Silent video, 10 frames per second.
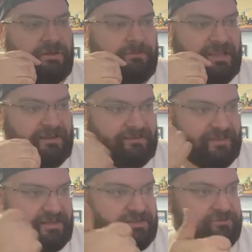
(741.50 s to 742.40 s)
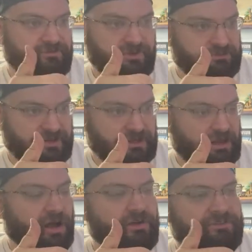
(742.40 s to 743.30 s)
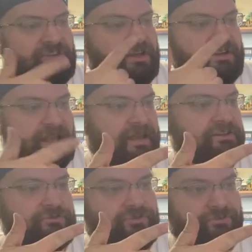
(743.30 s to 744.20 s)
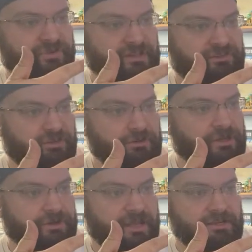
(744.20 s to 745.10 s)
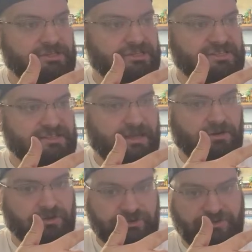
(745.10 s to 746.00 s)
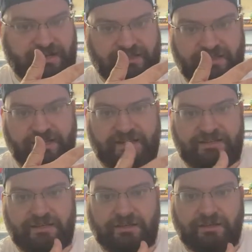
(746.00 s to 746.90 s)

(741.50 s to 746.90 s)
Because then you fulfill offsite and you fulfill 2 locations that aren't directly connected.